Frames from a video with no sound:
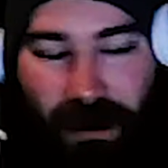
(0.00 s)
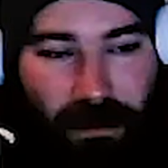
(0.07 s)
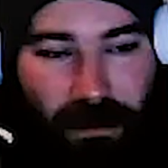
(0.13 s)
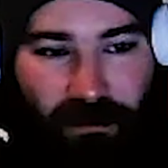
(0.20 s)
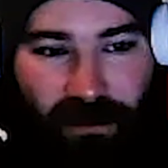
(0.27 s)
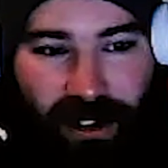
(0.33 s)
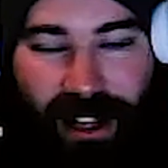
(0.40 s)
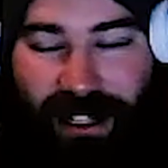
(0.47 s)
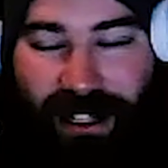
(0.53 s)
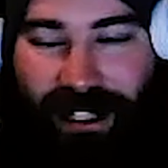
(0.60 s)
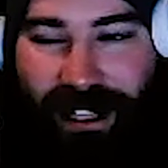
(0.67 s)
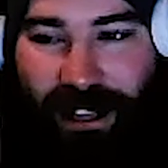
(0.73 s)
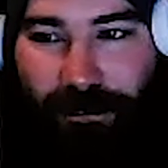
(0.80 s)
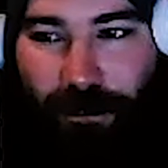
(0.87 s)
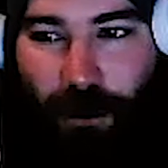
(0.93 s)
realized that
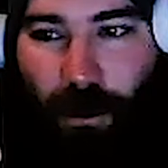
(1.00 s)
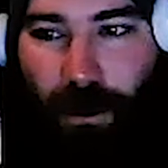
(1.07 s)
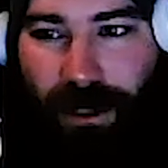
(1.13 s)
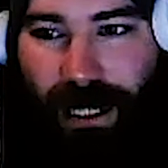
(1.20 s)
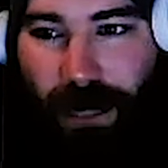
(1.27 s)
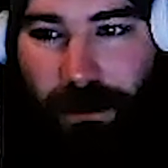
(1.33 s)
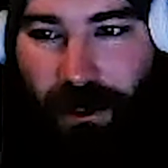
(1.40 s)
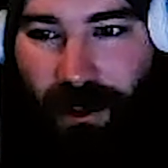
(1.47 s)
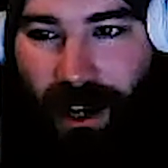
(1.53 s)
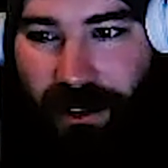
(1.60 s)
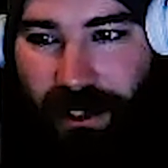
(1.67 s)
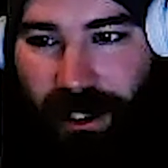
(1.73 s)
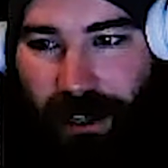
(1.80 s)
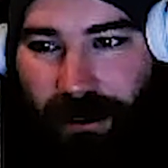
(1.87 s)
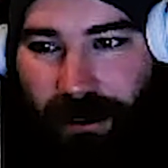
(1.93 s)
their form wasn't up to
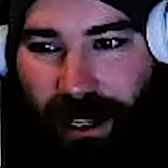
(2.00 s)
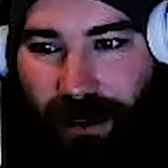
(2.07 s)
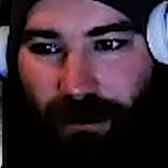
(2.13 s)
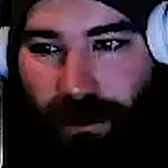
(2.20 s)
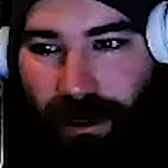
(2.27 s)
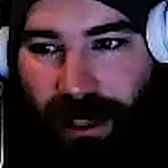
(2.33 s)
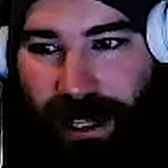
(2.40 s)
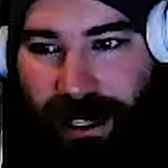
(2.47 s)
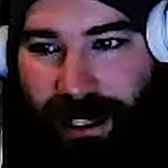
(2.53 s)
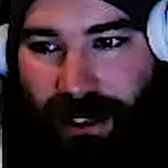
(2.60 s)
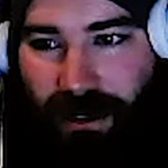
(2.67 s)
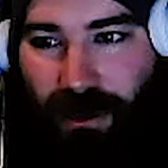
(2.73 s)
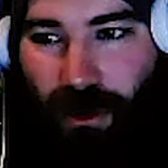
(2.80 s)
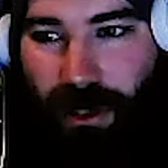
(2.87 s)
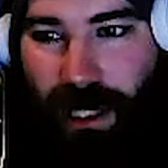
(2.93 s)
scratch, and they're like, well, let's
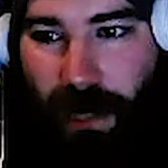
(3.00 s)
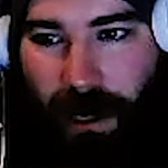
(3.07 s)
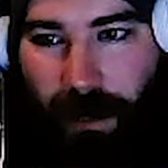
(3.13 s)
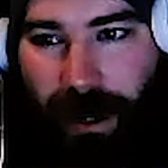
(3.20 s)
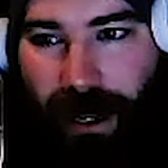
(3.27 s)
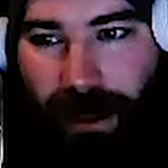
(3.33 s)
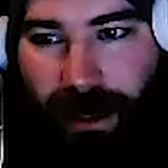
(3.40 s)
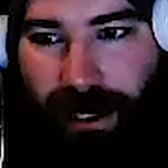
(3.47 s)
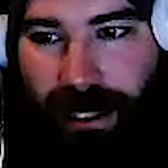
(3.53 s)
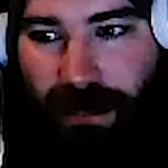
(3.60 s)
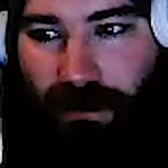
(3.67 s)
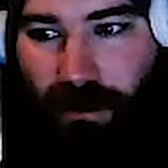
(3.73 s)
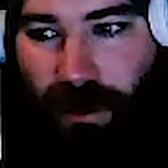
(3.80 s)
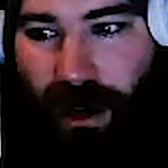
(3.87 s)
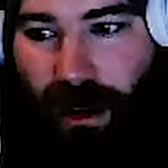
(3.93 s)
do something about this.
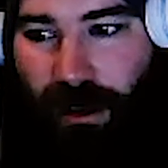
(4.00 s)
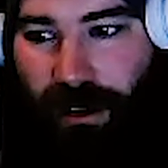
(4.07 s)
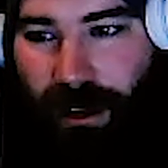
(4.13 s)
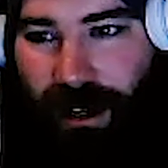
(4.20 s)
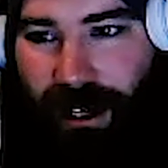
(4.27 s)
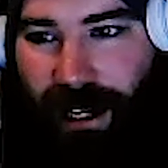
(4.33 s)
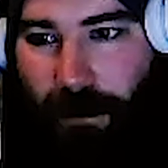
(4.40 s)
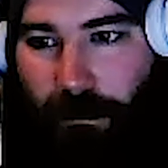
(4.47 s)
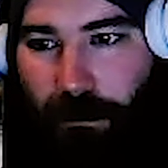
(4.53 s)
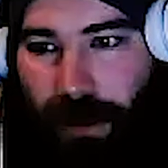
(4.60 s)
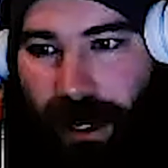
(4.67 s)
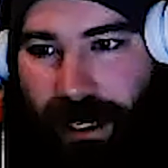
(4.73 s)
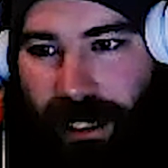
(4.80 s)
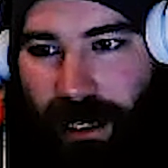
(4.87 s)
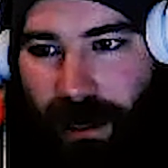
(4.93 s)
We're not going to get
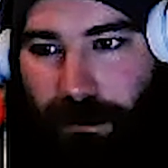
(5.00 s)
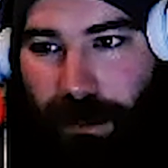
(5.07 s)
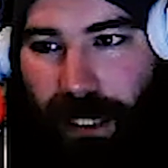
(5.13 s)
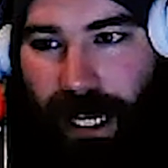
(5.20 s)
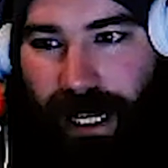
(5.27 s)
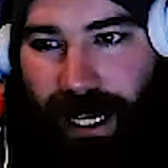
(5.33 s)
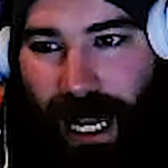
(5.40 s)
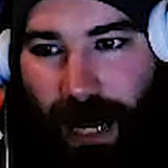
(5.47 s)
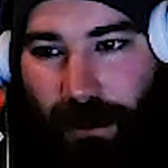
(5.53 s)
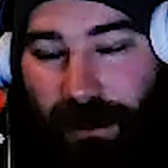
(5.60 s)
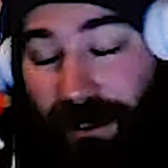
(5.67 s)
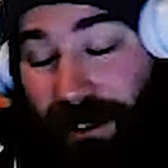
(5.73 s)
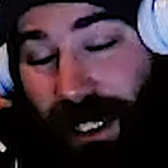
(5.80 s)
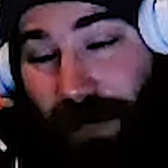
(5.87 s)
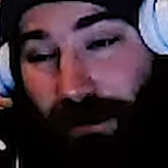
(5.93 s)
better playing
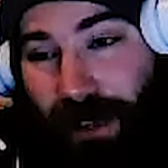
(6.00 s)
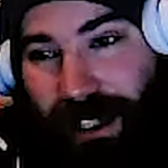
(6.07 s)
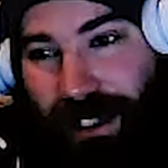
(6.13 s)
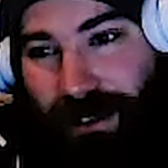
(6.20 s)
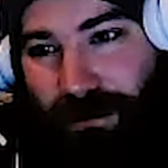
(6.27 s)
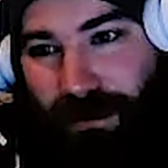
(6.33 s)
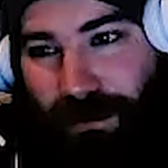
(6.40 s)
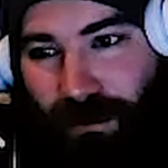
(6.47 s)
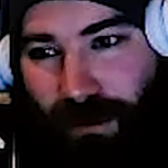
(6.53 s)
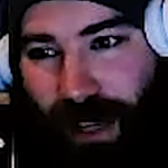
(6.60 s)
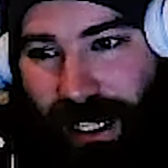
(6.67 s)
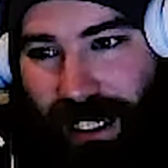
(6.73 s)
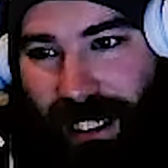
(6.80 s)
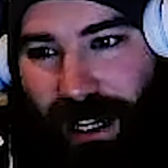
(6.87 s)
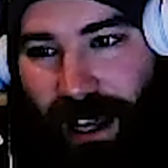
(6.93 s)
games for some reason.
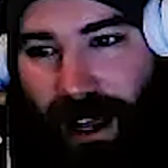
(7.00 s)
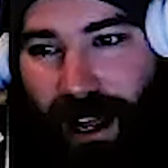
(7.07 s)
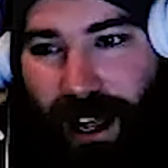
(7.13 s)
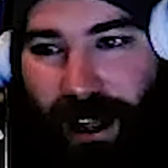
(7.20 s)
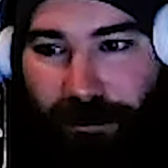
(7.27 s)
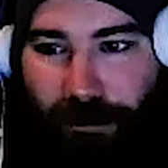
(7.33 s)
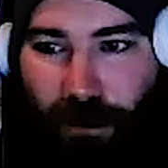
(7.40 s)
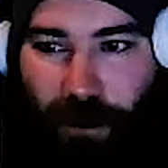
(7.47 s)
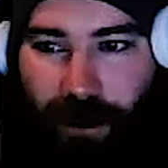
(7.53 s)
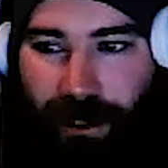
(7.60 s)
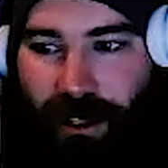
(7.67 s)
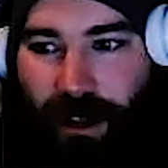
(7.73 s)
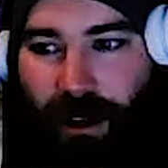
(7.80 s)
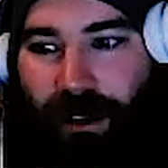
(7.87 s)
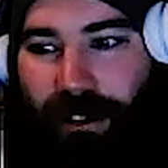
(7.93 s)
Let's
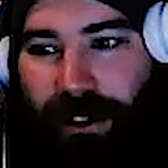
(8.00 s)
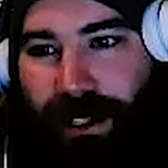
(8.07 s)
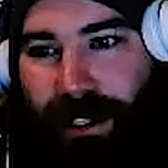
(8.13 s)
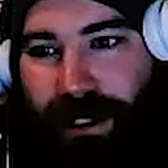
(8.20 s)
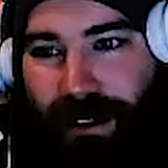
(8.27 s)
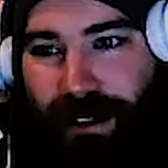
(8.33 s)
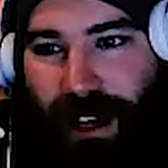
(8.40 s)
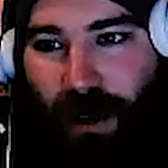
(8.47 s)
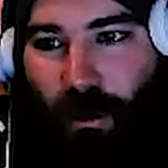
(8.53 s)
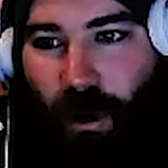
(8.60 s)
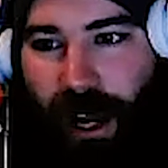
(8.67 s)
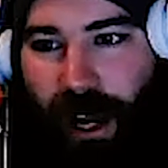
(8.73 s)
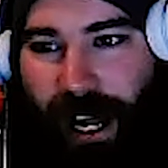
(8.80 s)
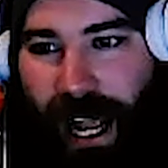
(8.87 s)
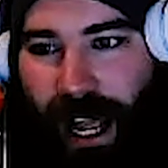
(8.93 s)
focus on just
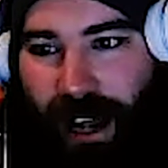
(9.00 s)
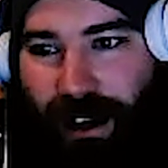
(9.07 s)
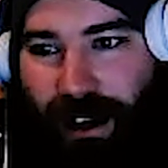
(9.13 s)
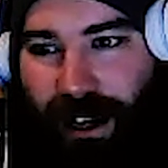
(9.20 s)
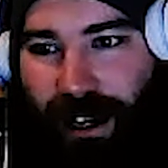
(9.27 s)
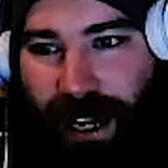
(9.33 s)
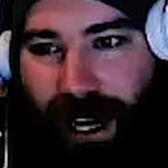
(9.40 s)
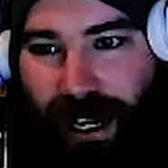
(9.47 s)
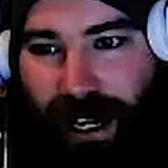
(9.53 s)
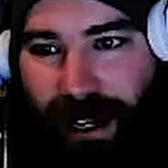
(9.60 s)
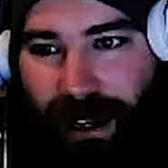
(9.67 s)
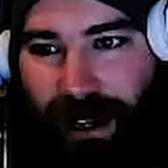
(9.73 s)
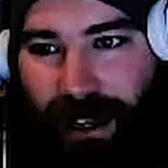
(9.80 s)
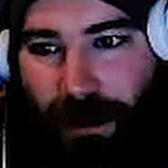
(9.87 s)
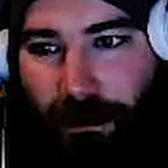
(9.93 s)
working out and
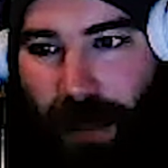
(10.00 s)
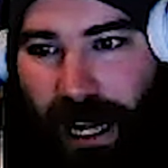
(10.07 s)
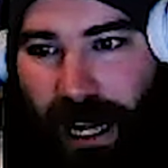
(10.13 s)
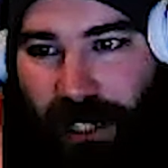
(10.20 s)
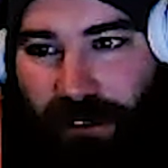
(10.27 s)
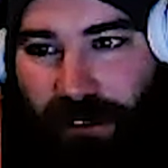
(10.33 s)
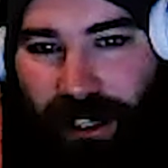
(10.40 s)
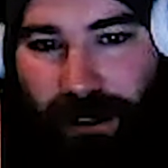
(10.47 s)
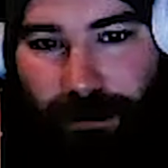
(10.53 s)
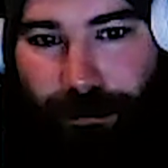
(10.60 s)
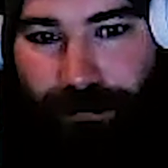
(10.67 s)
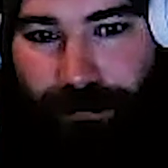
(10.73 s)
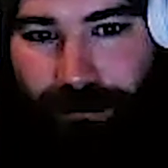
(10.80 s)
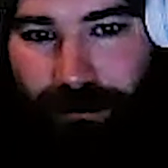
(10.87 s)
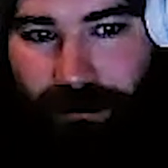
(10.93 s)
getting match fit,
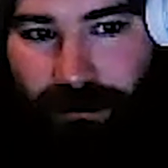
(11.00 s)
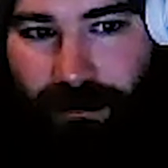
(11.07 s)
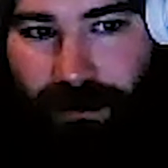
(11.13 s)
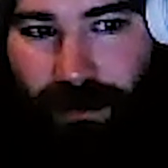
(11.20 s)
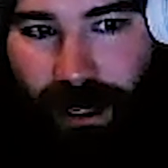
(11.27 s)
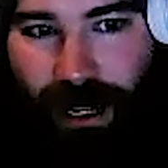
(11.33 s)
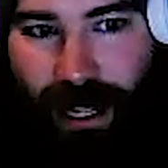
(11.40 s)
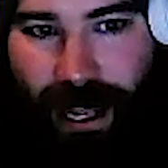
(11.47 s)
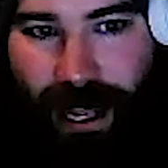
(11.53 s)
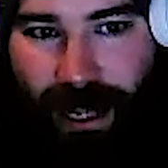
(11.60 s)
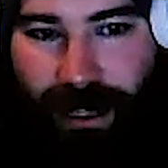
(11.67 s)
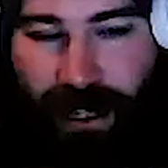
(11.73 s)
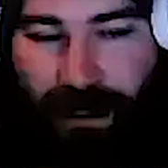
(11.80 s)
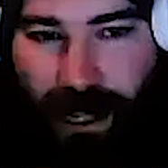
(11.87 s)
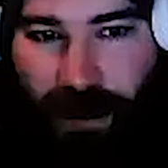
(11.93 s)

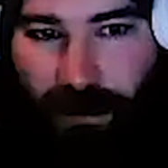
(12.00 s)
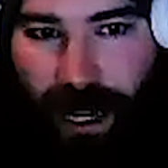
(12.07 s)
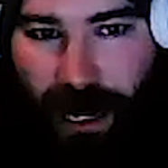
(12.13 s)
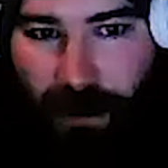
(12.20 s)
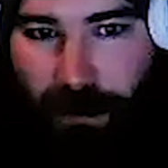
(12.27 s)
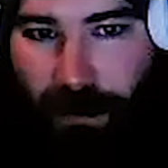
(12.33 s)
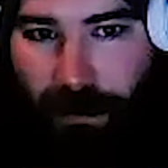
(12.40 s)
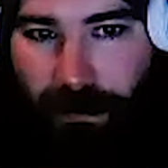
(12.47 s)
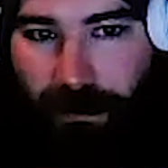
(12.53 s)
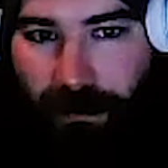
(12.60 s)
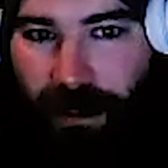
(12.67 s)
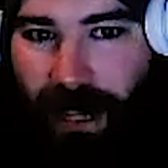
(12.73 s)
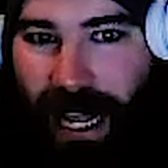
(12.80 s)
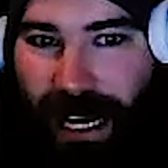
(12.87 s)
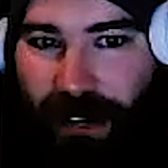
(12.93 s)
and they'll come back
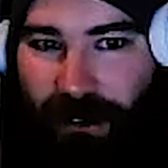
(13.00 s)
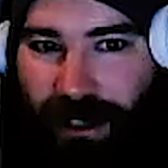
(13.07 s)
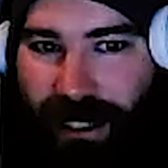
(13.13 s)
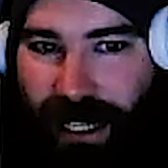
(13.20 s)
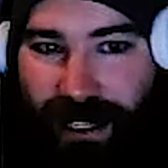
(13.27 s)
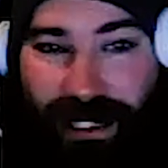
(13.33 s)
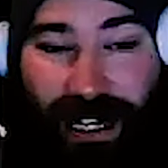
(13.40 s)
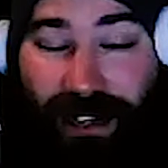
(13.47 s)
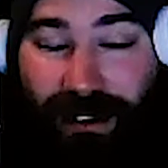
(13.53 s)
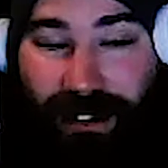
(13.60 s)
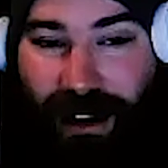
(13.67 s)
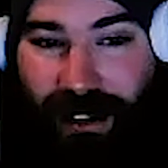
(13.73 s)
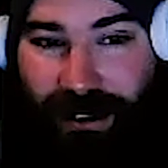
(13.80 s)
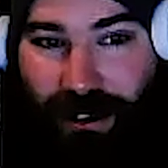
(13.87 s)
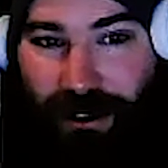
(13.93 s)
later in the season.
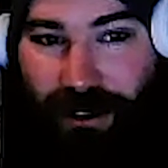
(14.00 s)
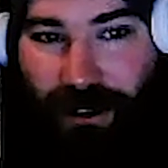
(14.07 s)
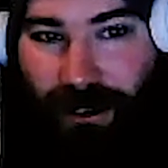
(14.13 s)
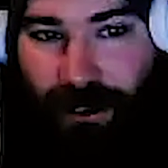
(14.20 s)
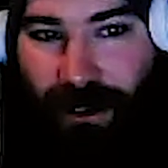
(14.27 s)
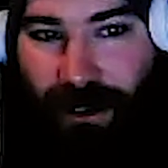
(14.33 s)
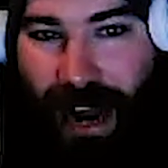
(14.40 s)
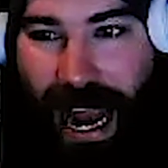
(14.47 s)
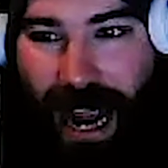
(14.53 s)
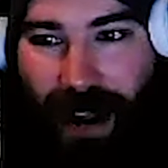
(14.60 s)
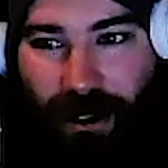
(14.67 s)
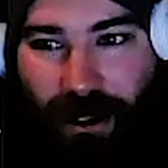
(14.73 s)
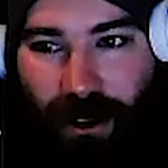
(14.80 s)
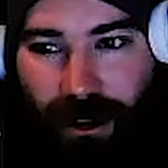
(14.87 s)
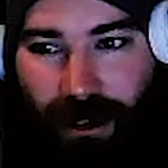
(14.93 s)
I don't know how
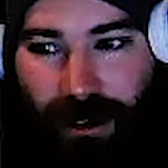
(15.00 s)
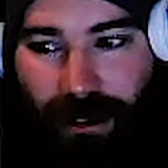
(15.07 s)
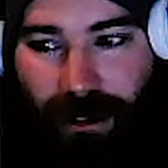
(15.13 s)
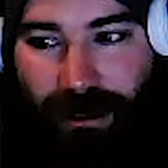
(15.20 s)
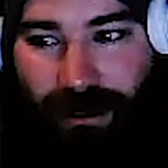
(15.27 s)
long